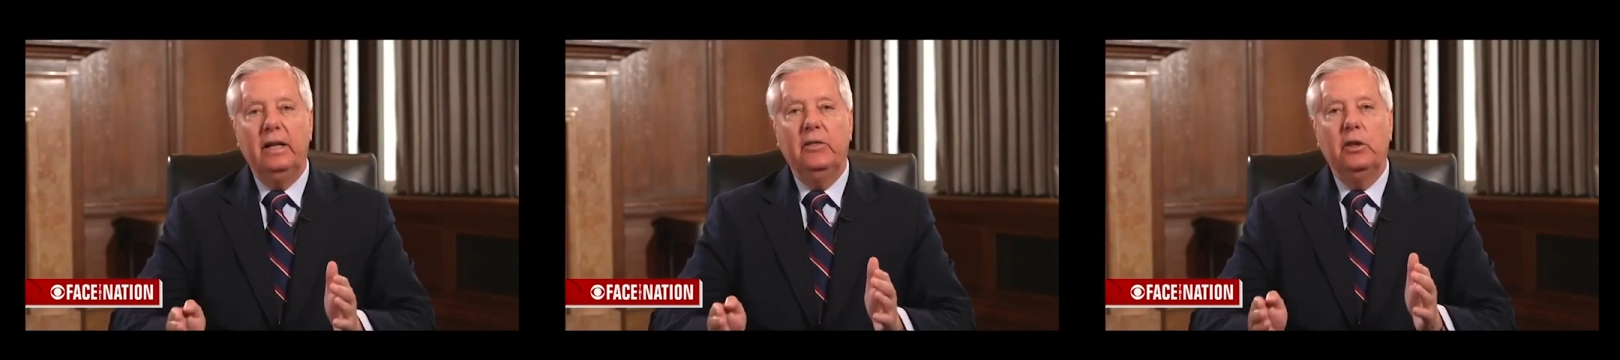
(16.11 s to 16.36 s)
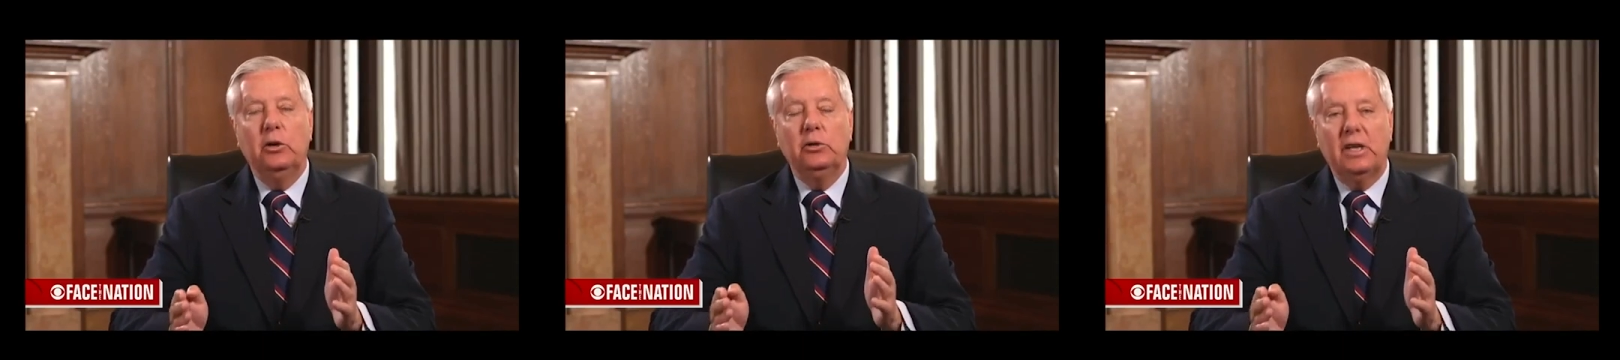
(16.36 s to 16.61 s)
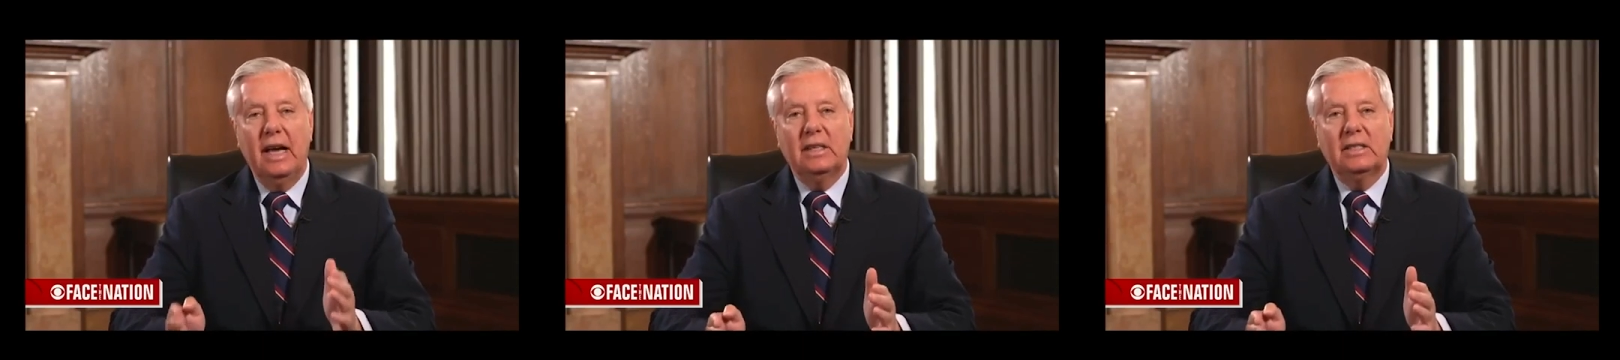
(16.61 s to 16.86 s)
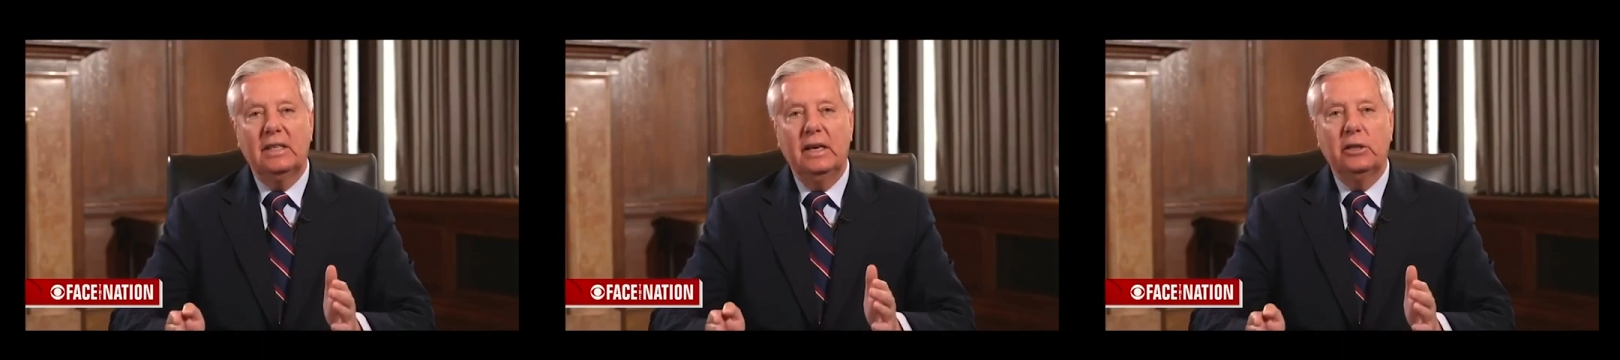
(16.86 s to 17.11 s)
and those
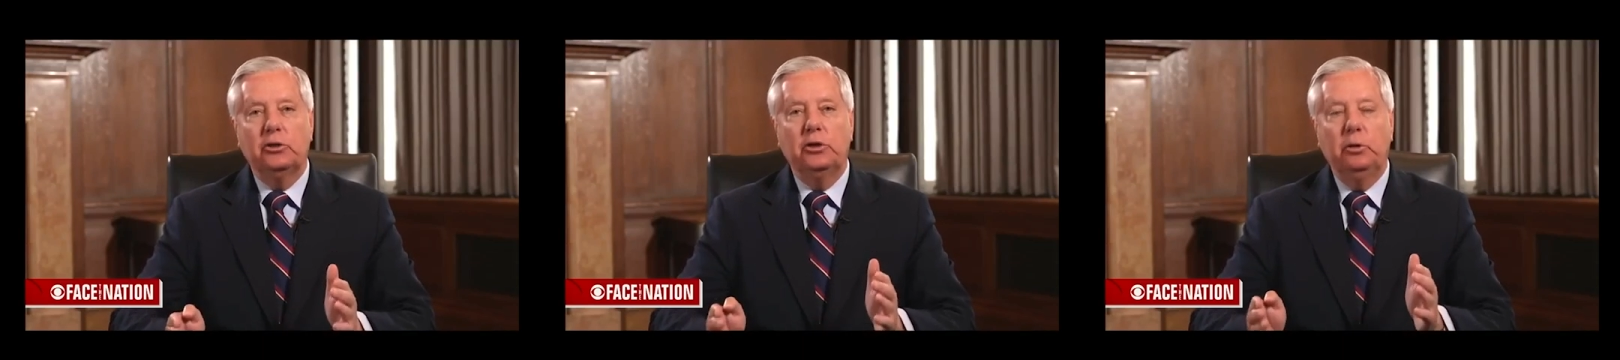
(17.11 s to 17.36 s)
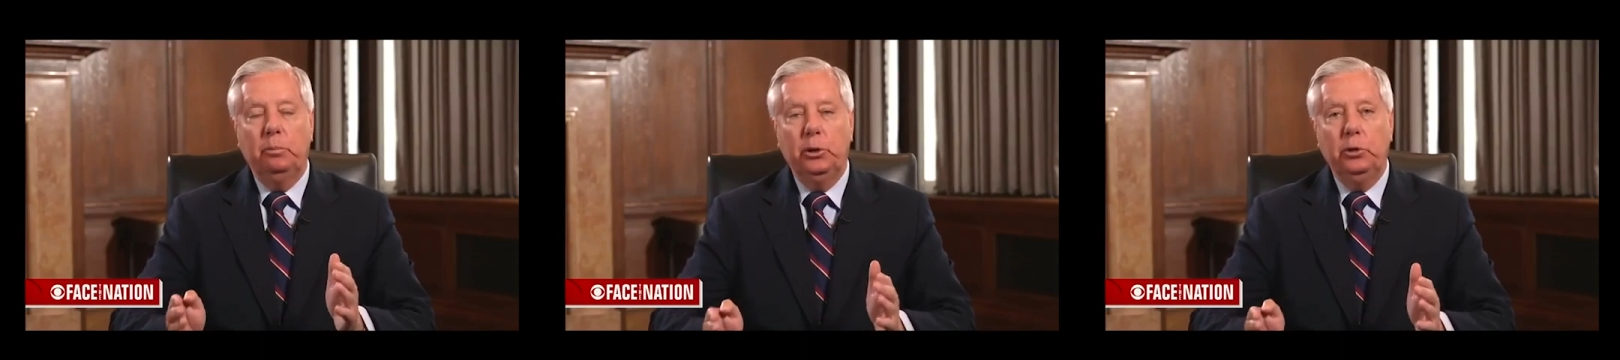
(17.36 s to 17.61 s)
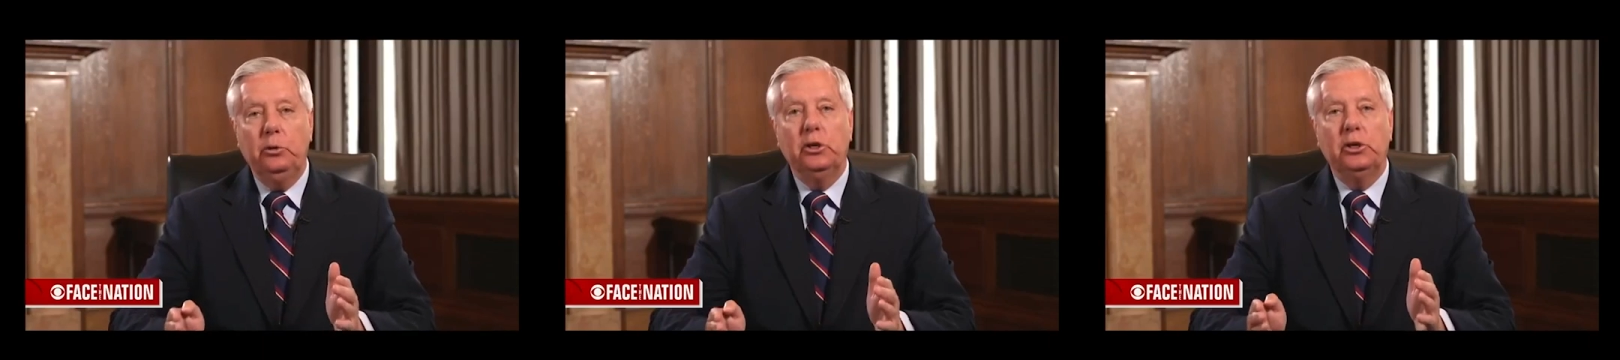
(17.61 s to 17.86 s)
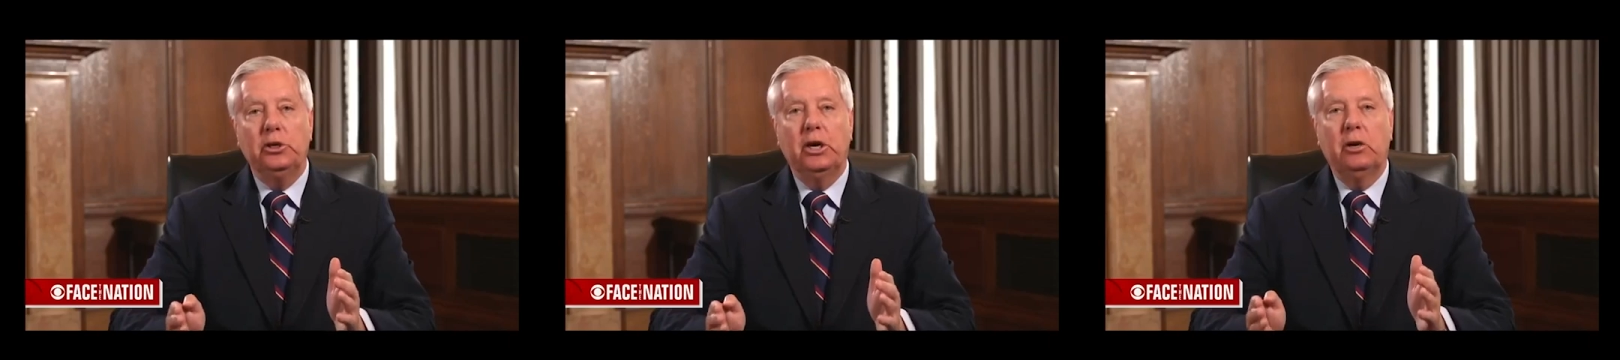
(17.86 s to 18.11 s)
assets to Putin
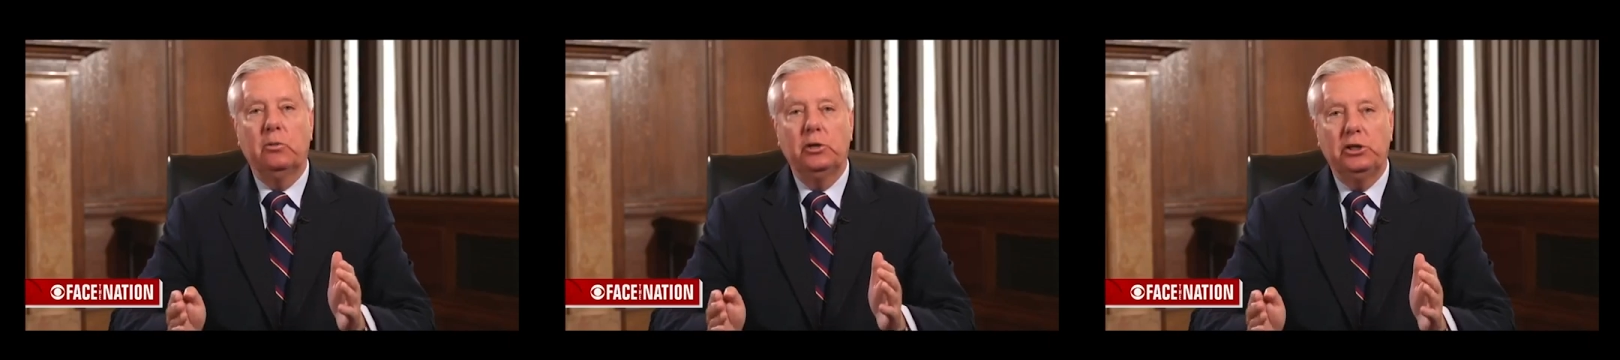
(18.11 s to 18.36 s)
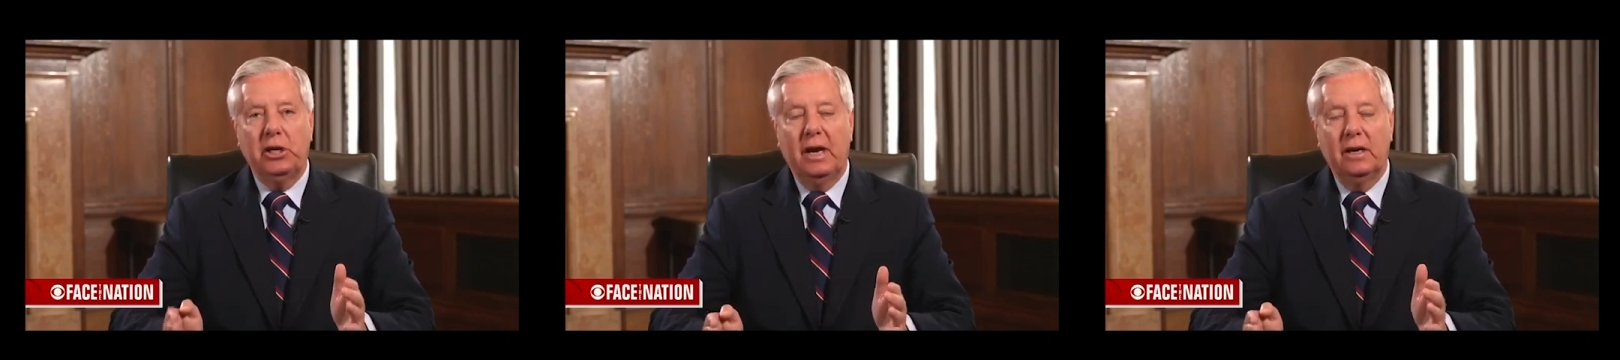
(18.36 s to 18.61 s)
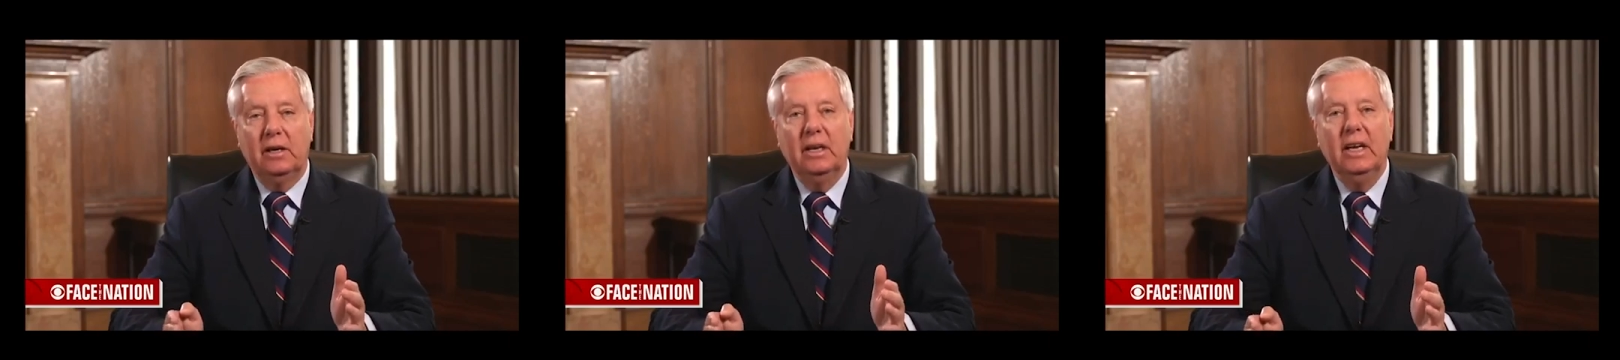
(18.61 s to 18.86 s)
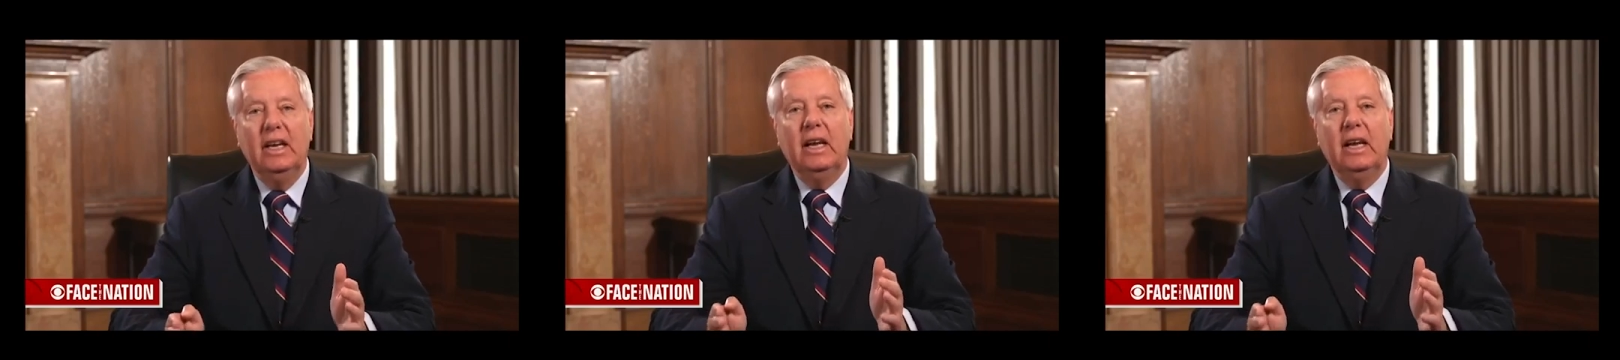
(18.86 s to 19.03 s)
to share with China.